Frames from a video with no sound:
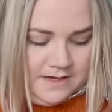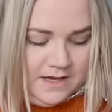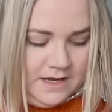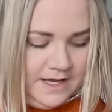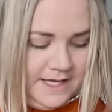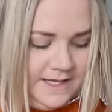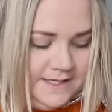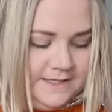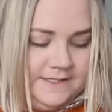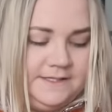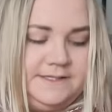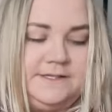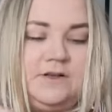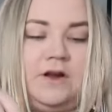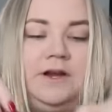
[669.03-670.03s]
I
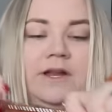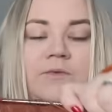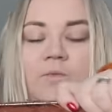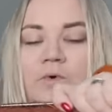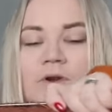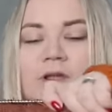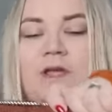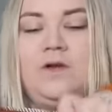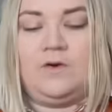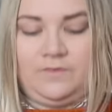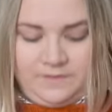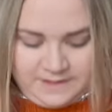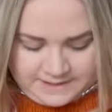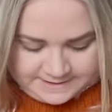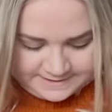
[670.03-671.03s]
started working on
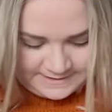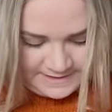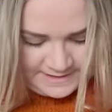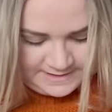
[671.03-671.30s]
these